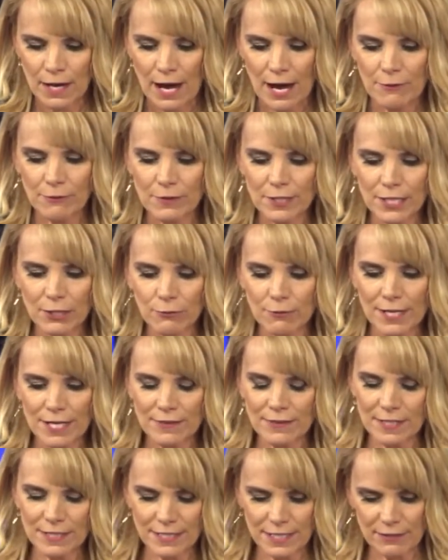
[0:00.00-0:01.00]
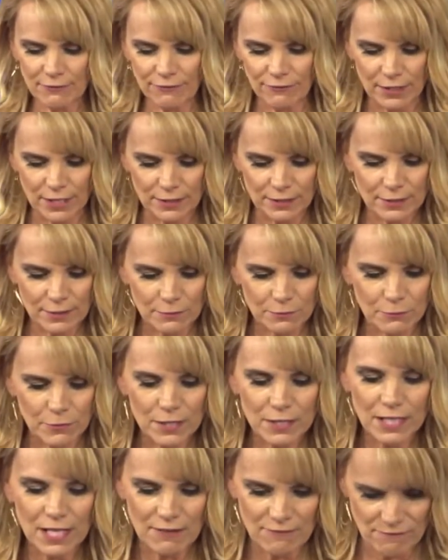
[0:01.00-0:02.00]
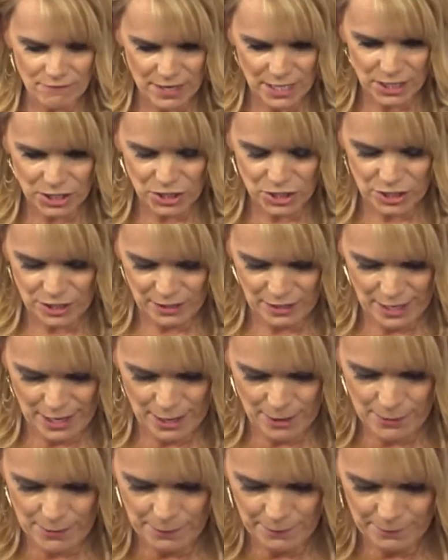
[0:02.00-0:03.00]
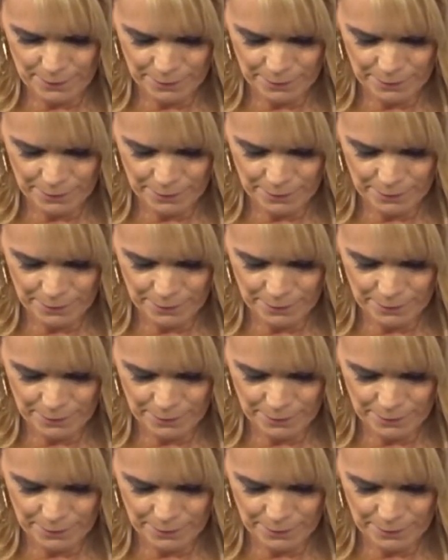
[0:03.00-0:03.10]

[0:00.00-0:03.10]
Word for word: I want to read the difference with conviction now.